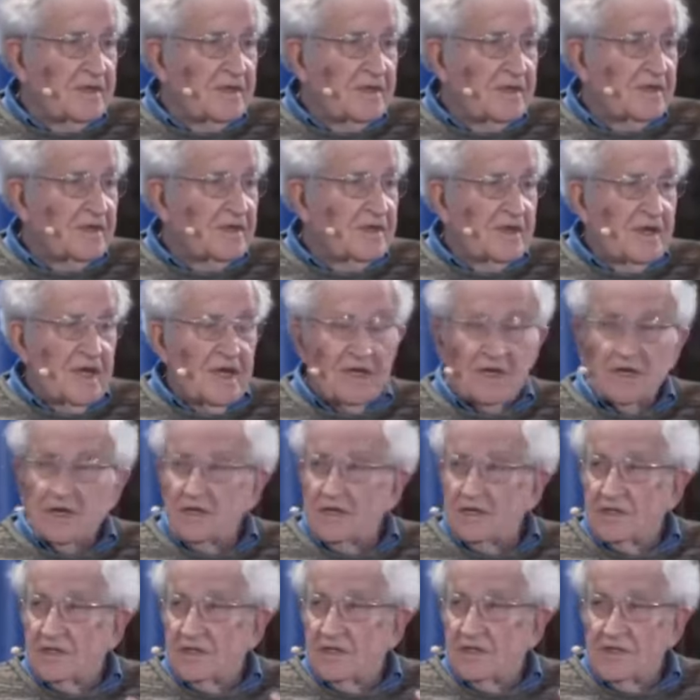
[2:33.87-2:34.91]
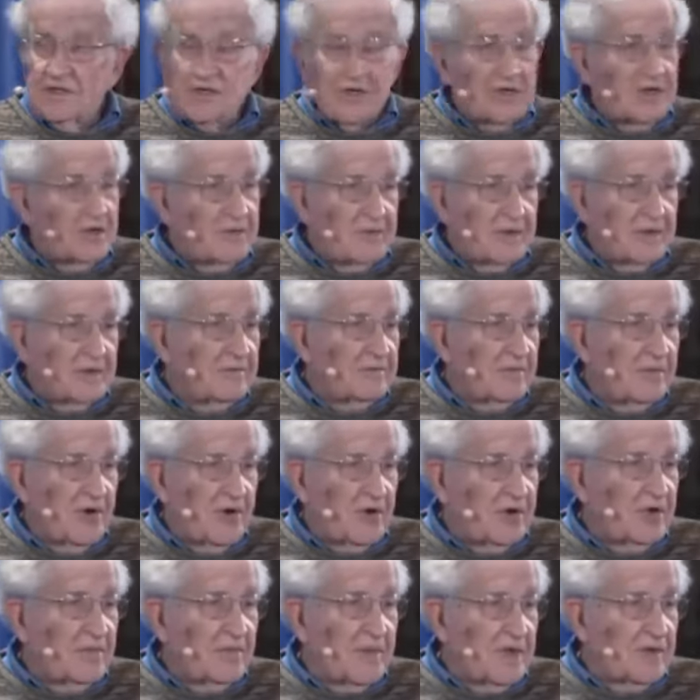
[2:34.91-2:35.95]
They're not a legitimate
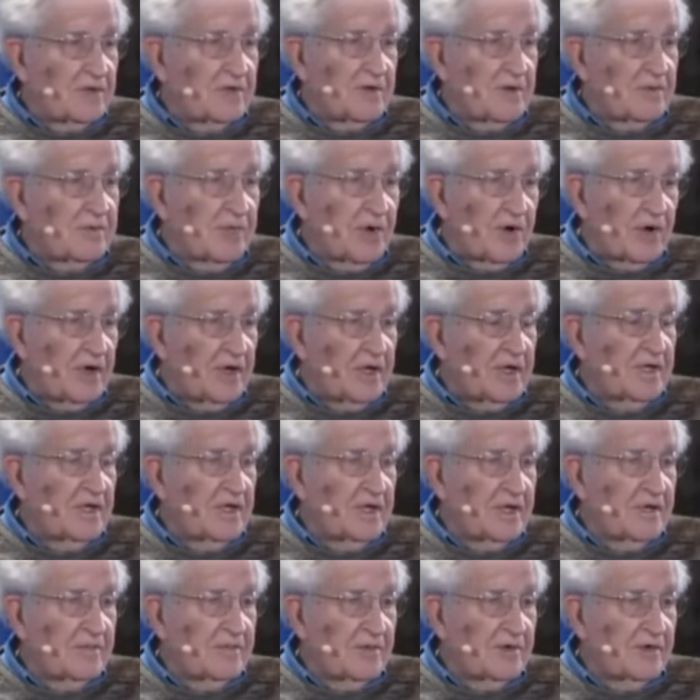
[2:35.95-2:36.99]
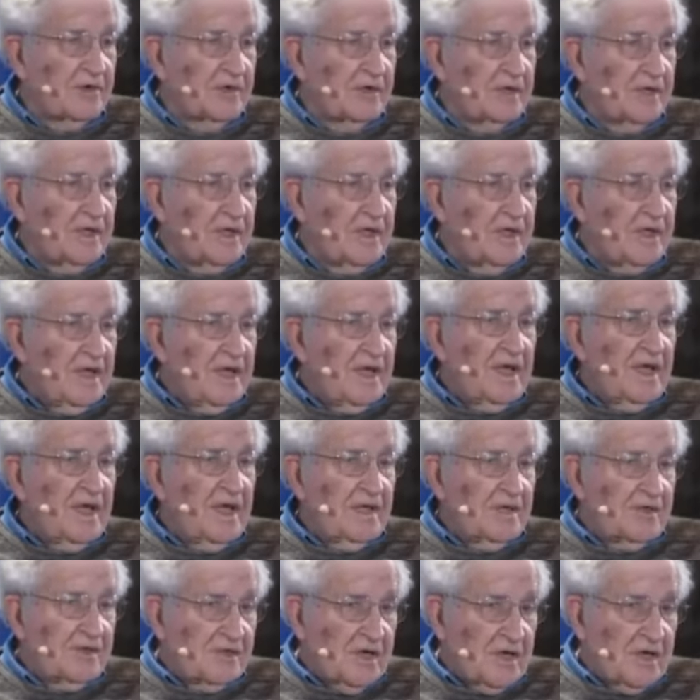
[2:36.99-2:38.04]
parliamentary party anymore.
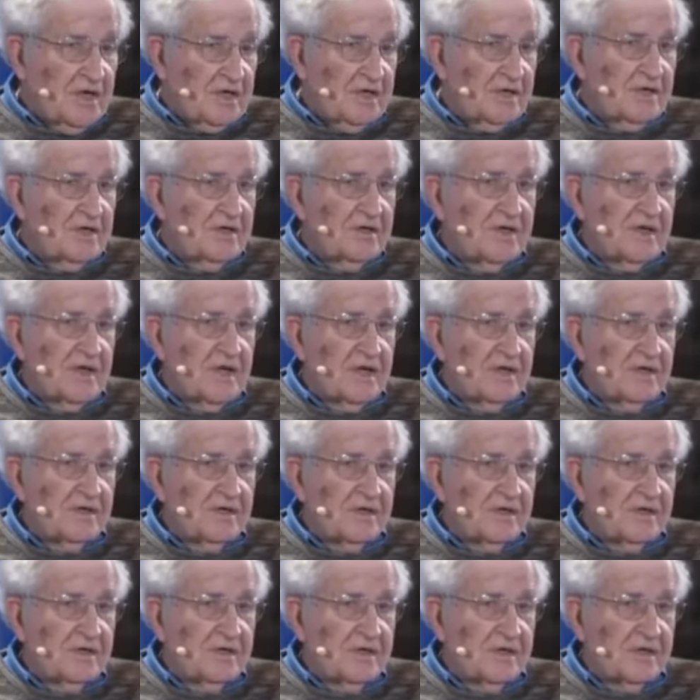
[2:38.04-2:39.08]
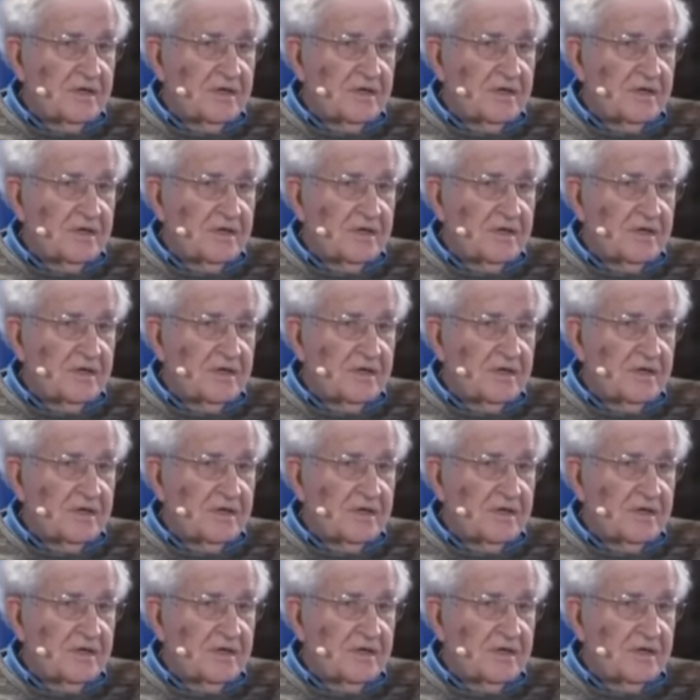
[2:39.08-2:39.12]
And Sanders has